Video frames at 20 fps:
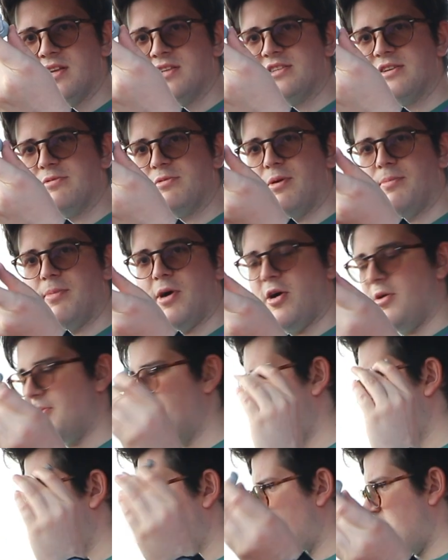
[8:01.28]
steering wheel bolt,
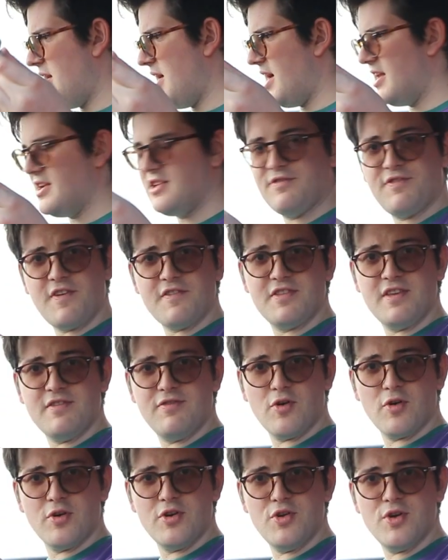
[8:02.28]
and it's
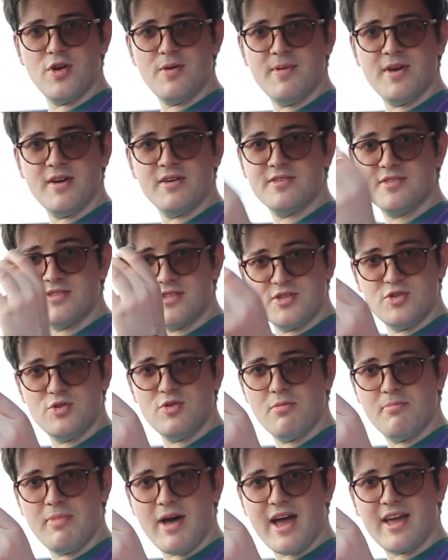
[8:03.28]
54 Newton meters to do
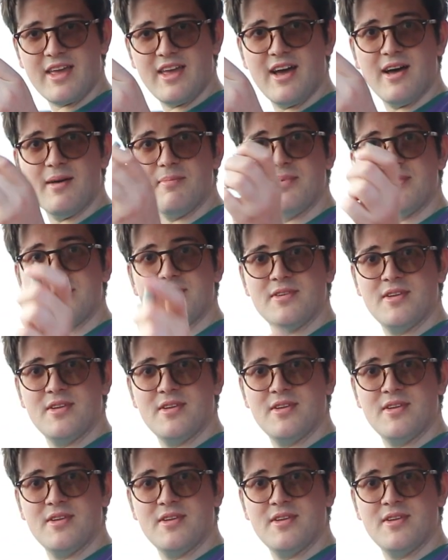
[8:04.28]
it back up.